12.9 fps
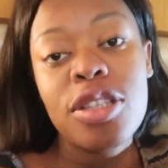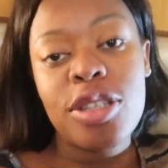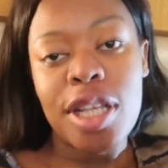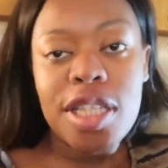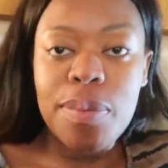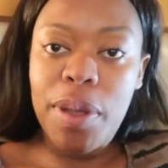
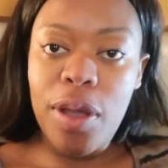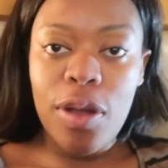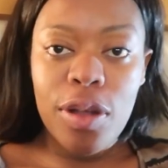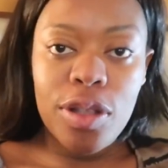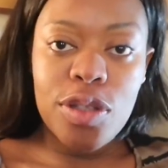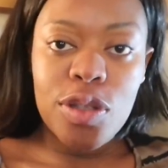just
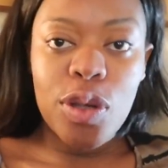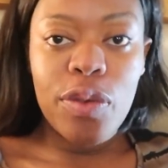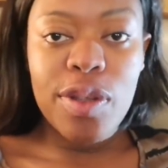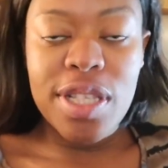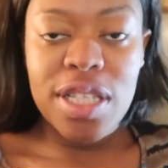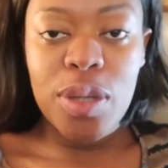because
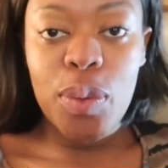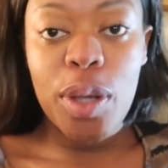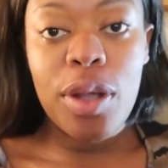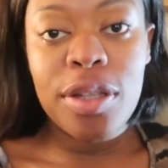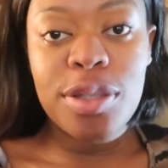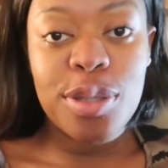obviously
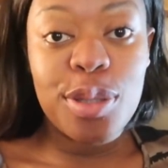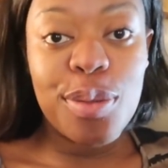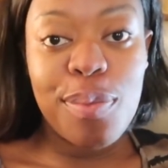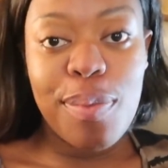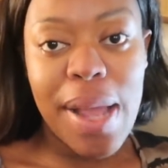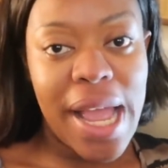we got to
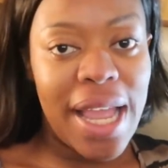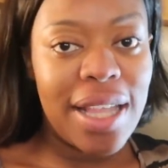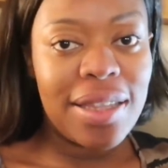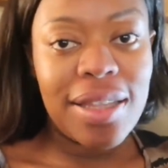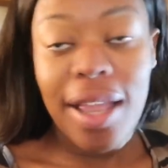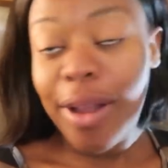
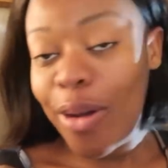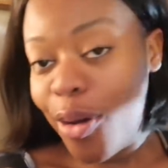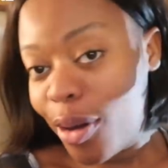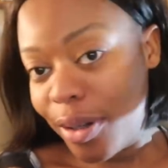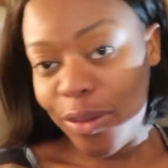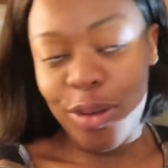Dubai, thank
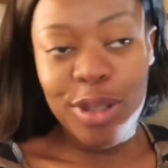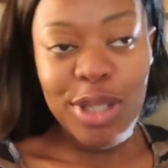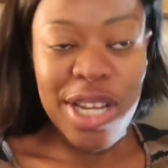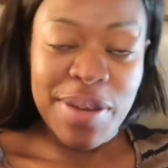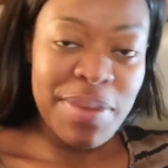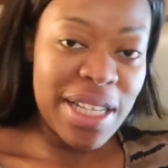God for
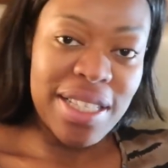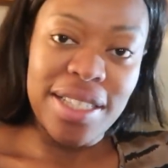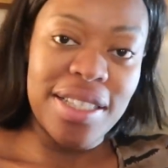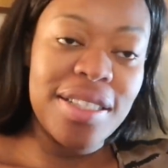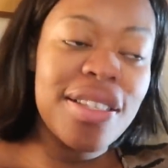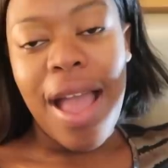Jenny
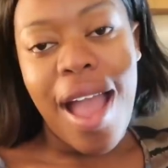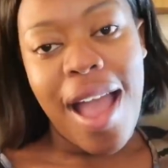Messi's,